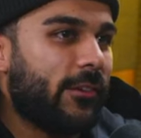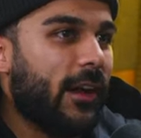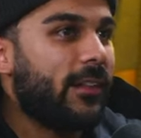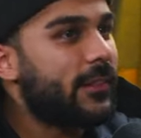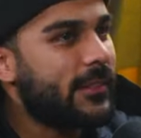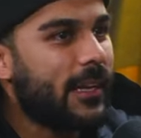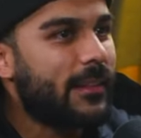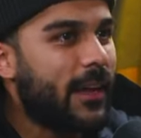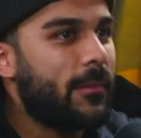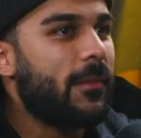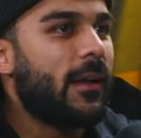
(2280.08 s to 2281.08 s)
right and the second
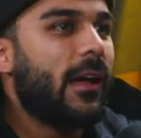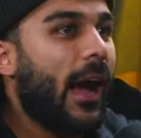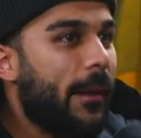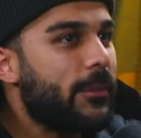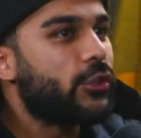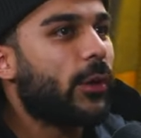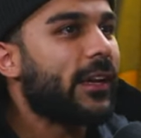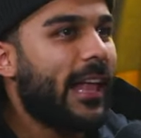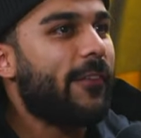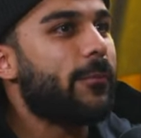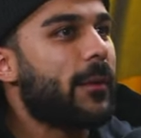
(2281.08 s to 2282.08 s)
time i'm enjoying and
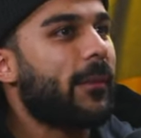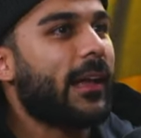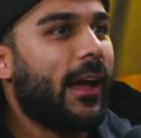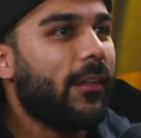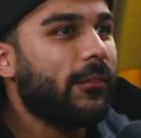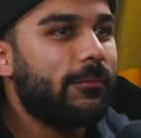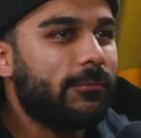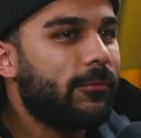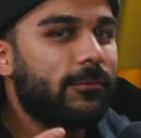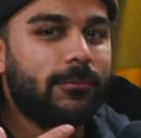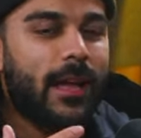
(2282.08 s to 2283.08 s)
laughing but i'm like how the
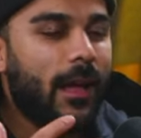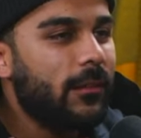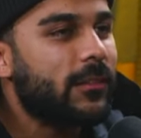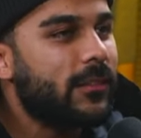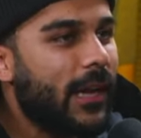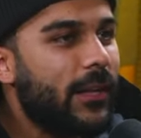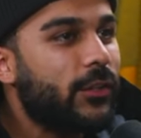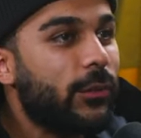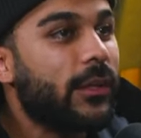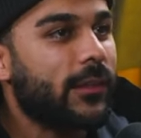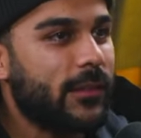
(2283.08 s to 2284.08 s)
hell is this guy
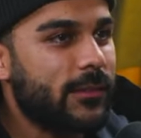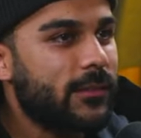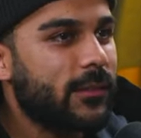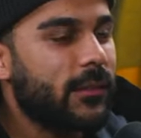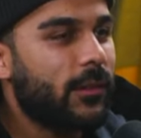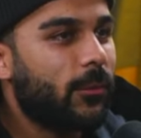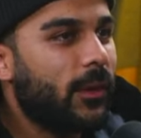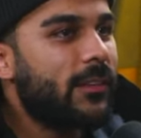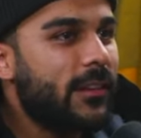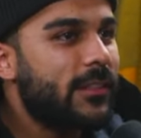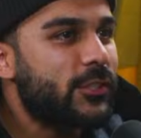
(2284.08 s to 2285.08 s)
doing this? What
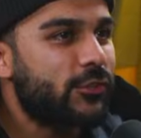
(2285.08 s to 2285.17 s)
is his